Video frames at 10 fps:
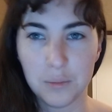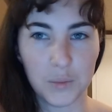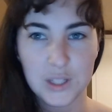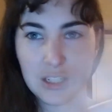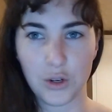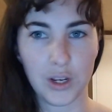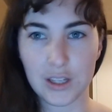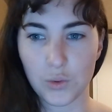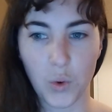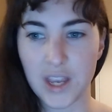
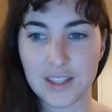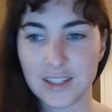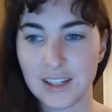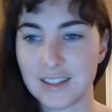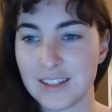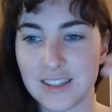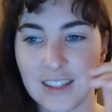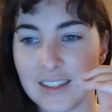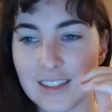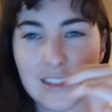mysterious wasting
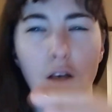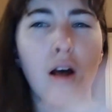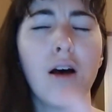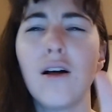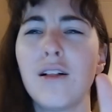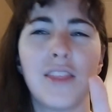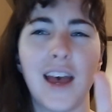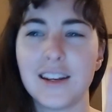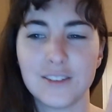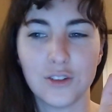diseases, all
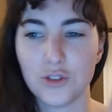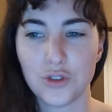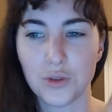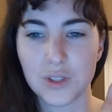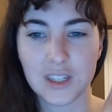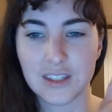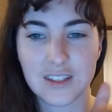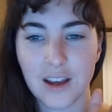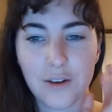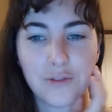that juicy
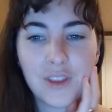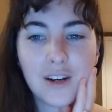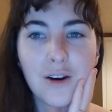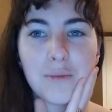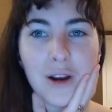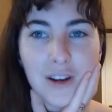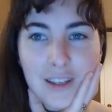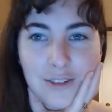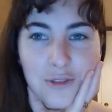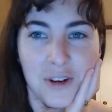stuff that our
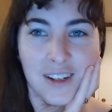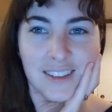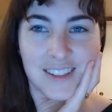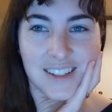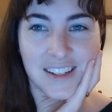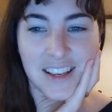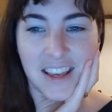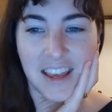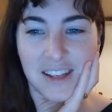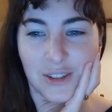American friend
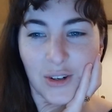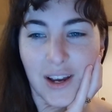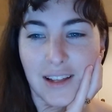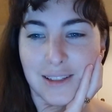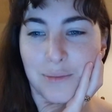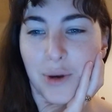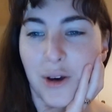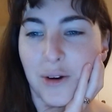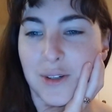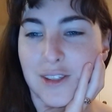Edgar Allan
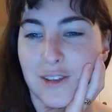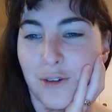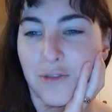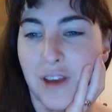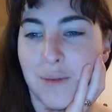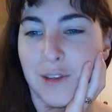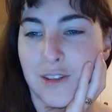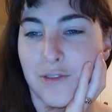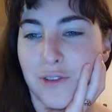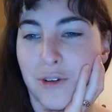Poe is so
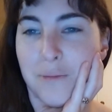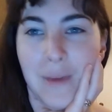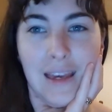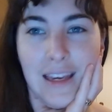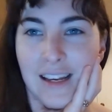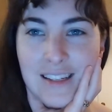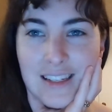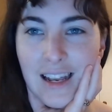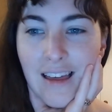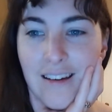famous for making us
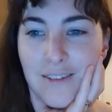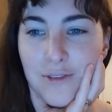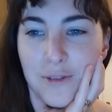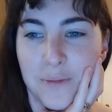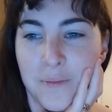love.